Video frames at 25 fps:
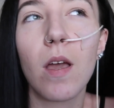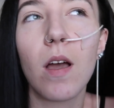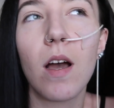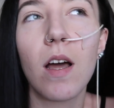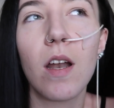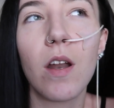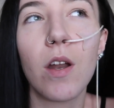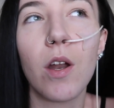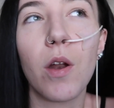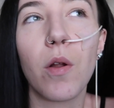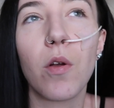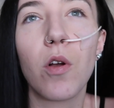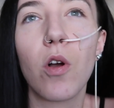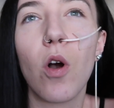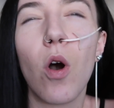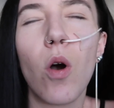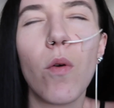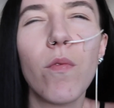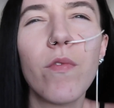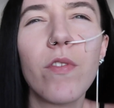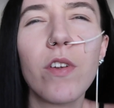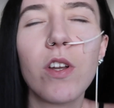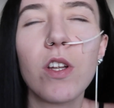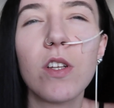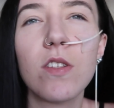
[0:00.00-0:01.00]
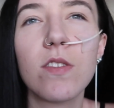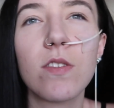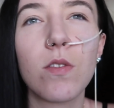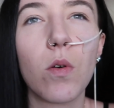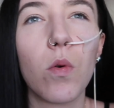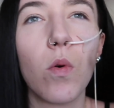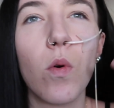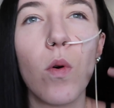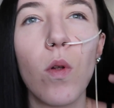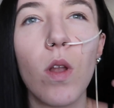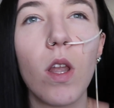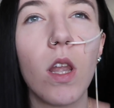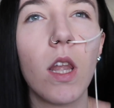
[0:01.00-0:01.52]
I don't know, confidence
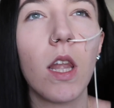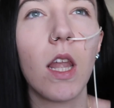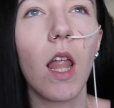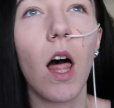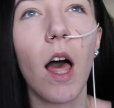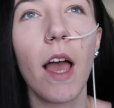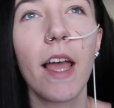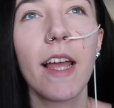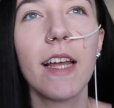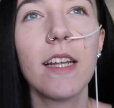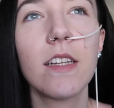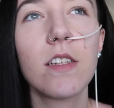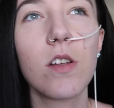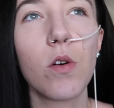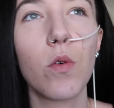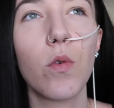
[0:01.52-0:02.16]
or light,